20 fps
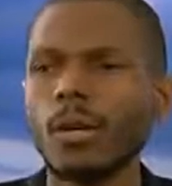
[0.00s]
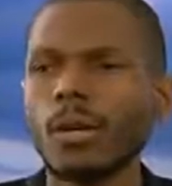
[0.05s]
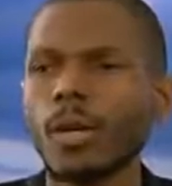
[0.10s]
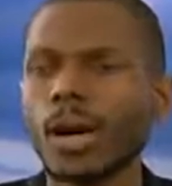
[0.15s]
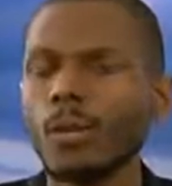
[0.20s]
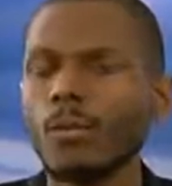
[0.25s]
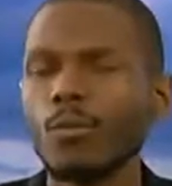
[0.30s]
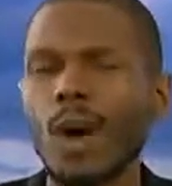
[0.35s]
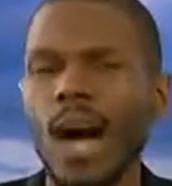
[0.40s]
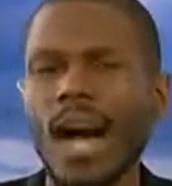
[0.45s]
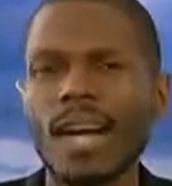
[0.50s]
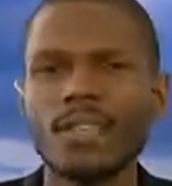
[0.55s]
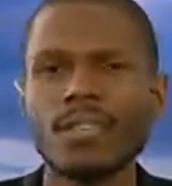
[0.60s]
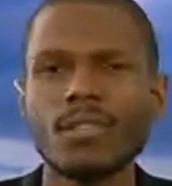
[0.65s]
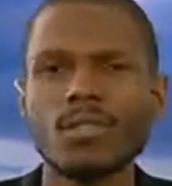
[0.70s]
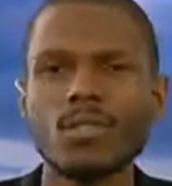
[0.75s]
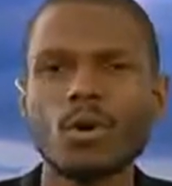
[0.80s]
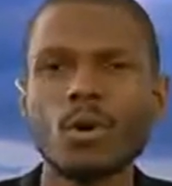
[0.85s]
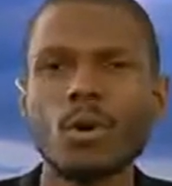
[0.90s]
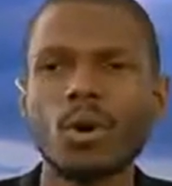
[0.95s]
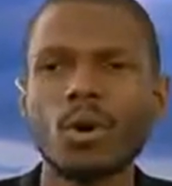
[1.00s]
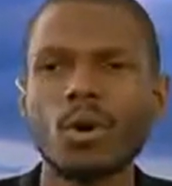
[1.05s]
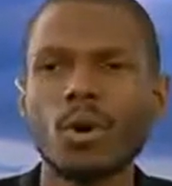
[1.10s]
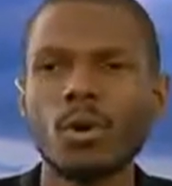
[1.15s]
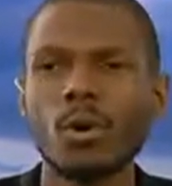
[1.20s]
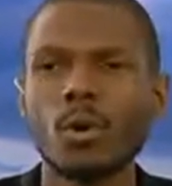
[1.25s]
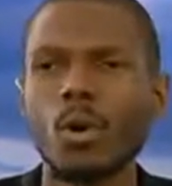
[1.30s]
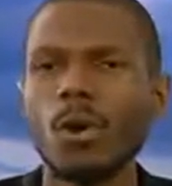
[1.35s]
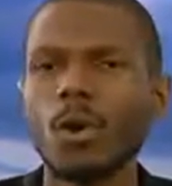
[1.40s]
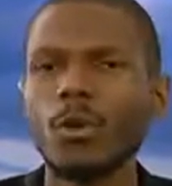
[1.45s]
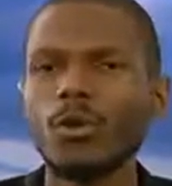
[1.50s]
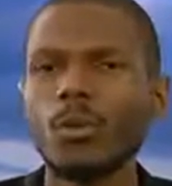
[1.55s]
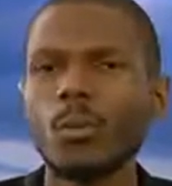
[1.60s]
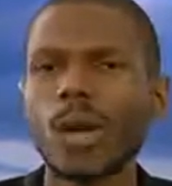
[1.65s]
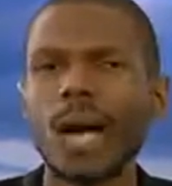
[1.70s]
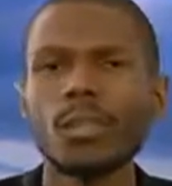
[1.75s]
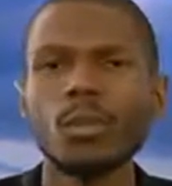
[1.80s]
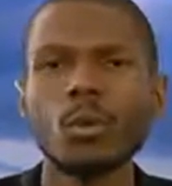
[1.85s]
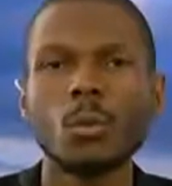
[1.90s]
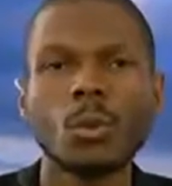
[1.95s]
are uprisings going on all
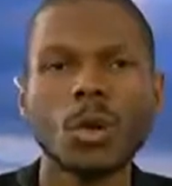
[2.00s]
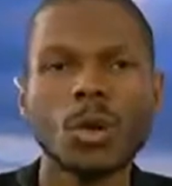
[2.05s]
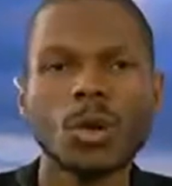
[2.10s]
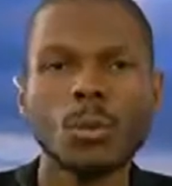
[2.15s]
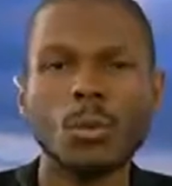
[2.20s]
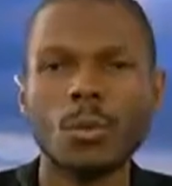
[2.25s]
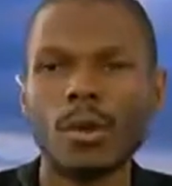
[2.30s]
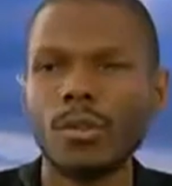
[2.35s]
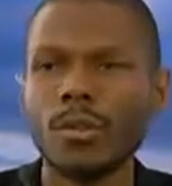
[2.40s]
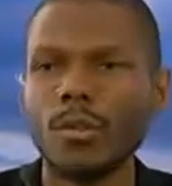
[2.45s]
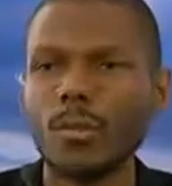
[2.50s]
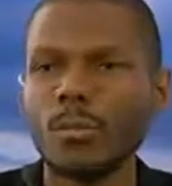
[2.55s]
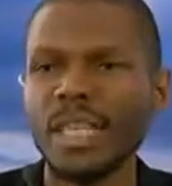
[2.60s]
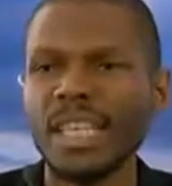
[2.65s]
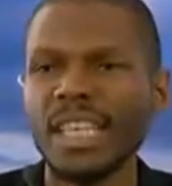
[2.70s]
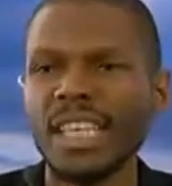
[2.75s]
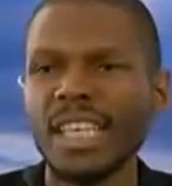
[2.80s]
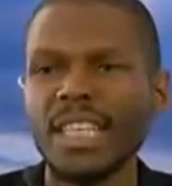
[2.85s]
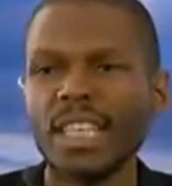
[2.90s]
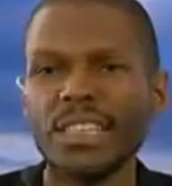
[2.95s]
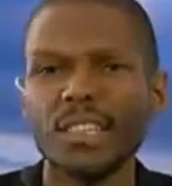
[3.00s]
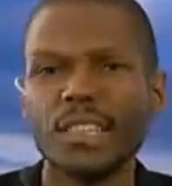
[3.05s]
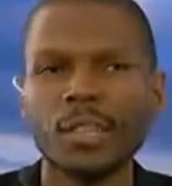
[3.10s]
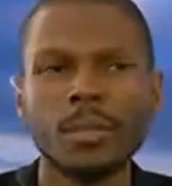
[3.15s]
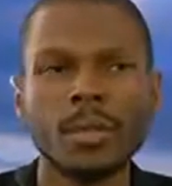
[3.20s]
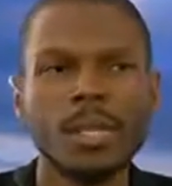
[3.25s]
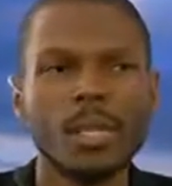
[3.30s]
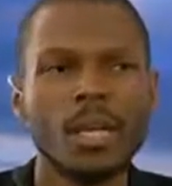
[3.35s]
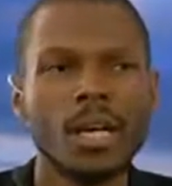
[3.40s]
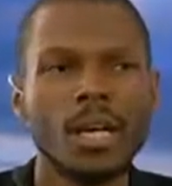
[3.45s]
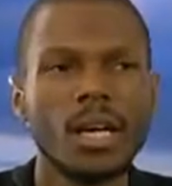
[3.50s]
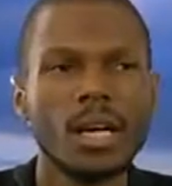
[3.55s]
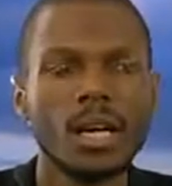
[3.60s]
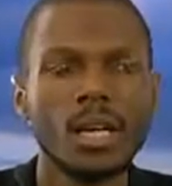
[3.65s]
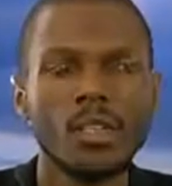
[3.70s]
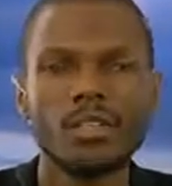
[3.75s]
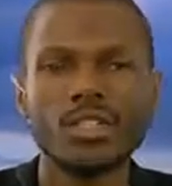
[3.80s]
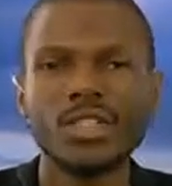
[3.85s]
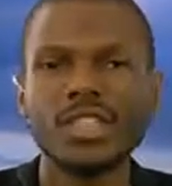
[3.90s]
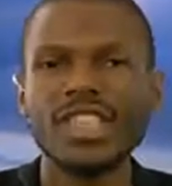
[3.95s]
throughout the world, whether it be Egypt,
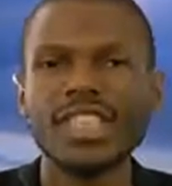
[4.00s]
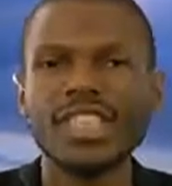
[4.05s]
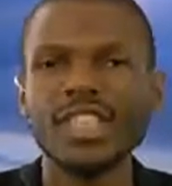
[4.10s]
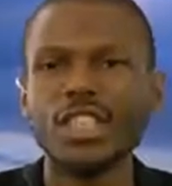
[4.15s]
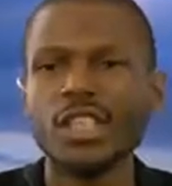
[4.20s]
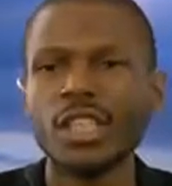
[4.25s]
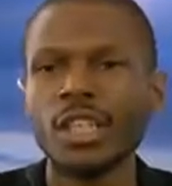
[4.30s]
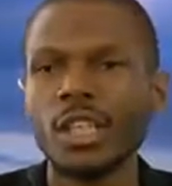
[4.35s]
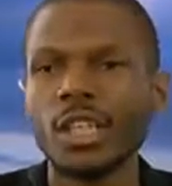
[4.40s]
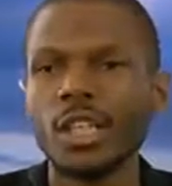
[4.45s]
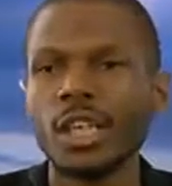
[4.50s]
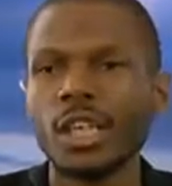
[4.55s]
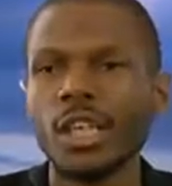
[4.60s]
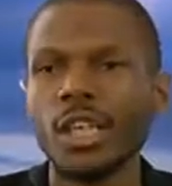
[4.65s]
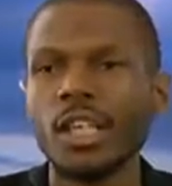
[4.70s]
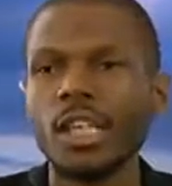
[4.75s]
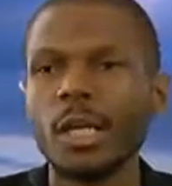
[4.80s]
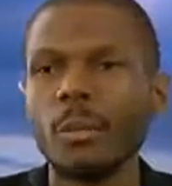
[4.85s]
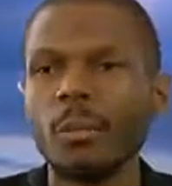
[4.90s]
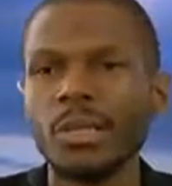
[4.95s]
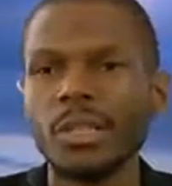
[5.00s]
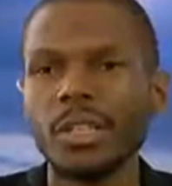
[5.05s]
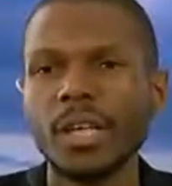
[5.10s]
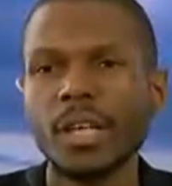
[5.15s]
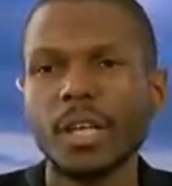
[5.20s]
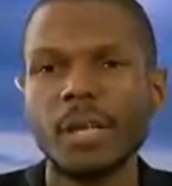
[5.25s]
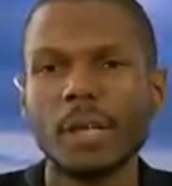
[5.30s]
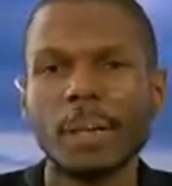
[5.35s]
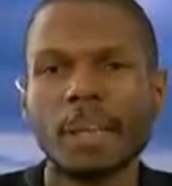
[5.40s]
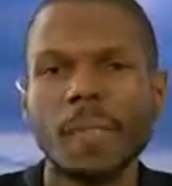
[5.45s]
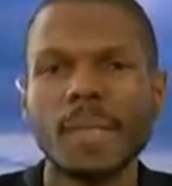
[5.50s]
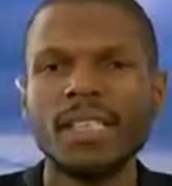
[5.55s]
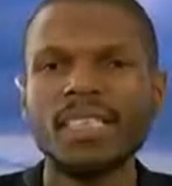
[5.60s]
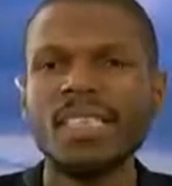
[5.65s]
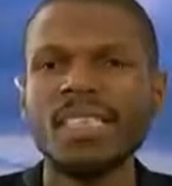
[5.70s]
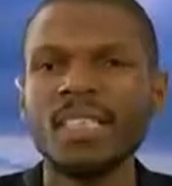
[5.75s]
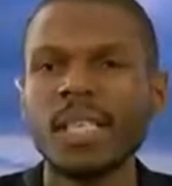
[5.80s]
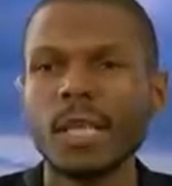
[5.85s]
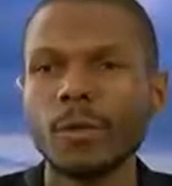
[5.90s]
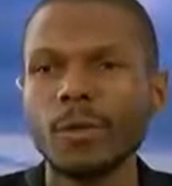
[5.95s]
Tunisia, Libya,
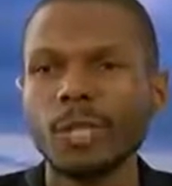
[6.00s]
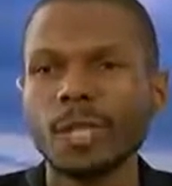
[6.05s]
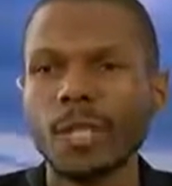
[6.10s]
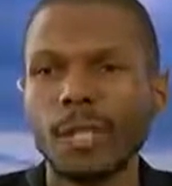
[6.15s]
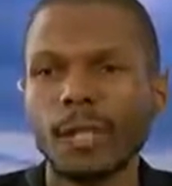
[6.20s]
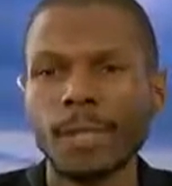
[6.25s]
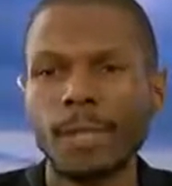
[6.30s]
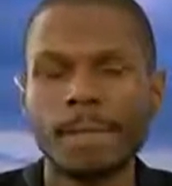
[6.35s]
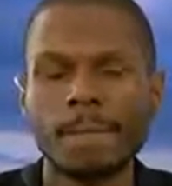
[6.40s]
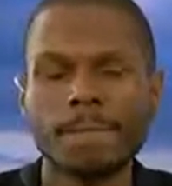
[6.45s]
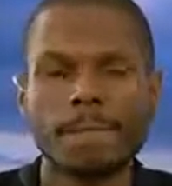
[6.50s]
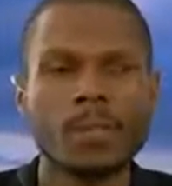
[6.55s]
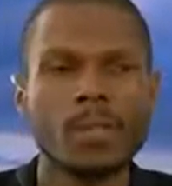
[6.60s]
Syria.